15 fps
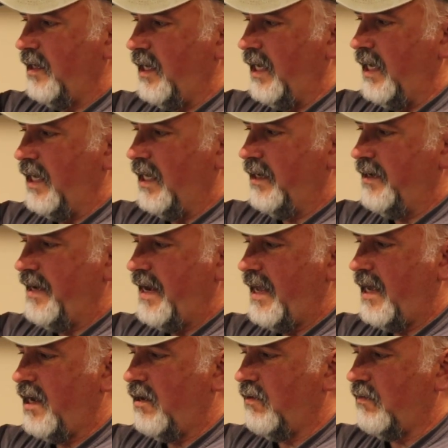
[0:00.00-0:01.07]
And
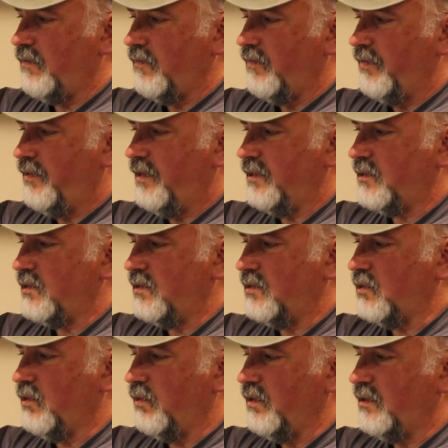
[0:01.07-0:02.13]
now this
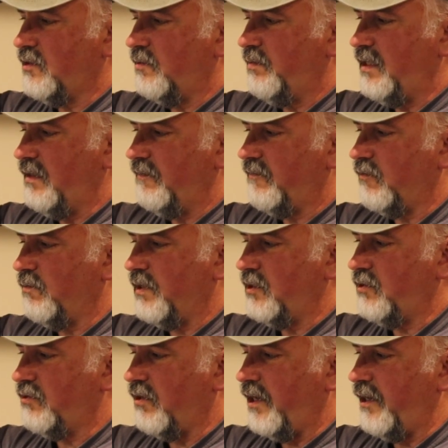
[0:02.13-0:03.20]
is going to be for my
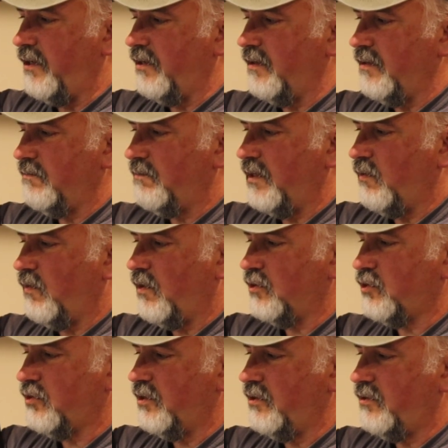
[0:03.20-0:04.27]
dryer, my
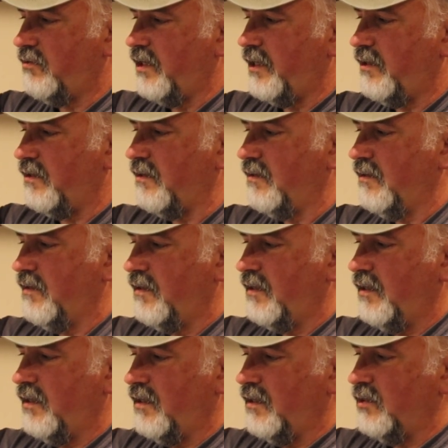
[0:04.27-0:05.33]
washer and dryer.
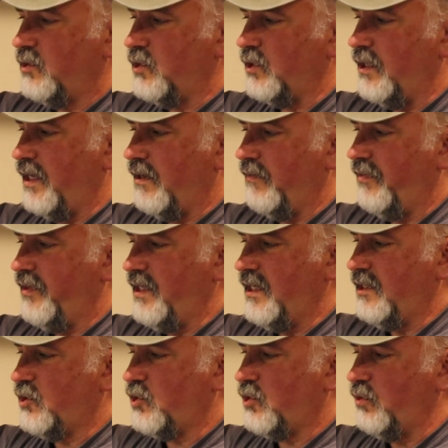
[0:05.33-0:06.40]
So now
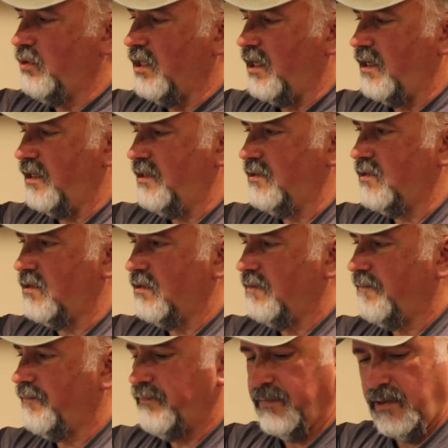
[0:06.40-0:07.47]
these two lines,
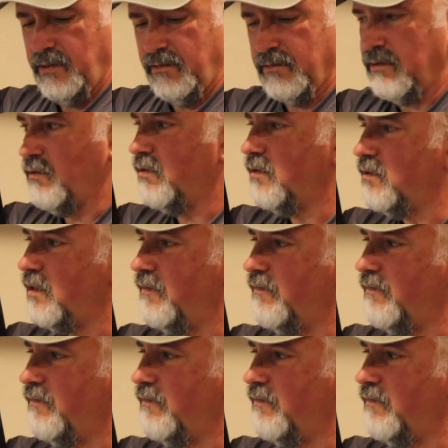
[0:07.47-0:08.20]
of course